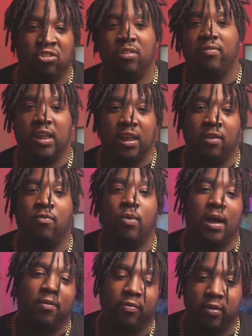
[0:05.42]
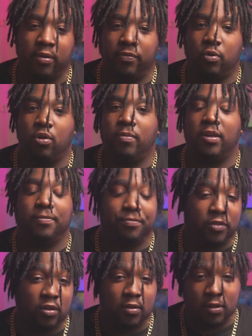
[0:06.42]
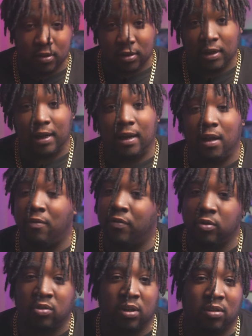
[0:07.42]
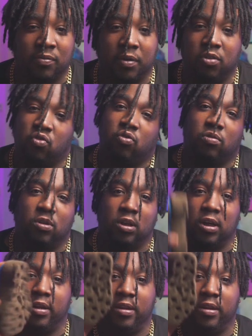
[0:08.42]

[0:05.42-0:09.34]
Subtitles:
Chief Keef while freeforming. Alright, first things first, you're gonna